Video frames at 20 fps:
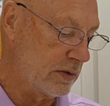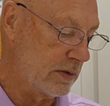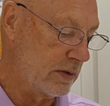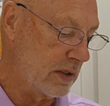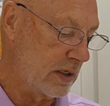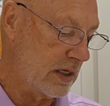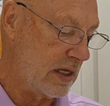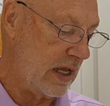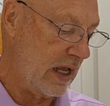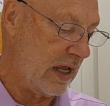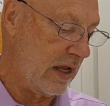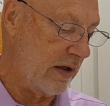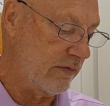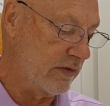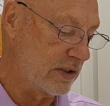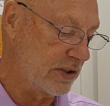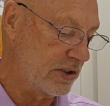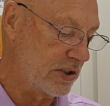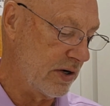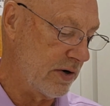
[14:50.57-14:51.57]
The king of
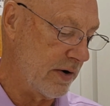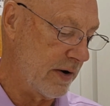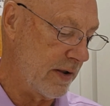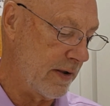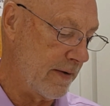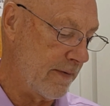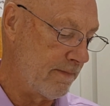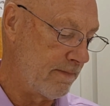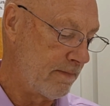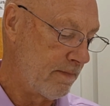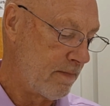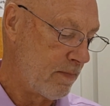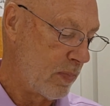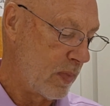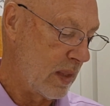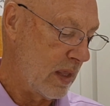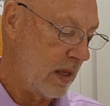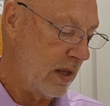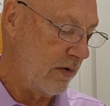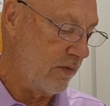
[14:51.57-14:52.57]
Assyria
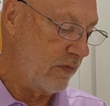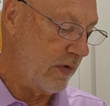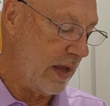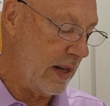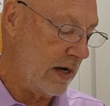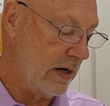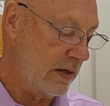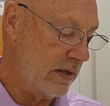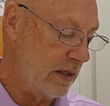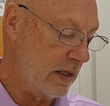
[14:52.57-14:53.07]
invaded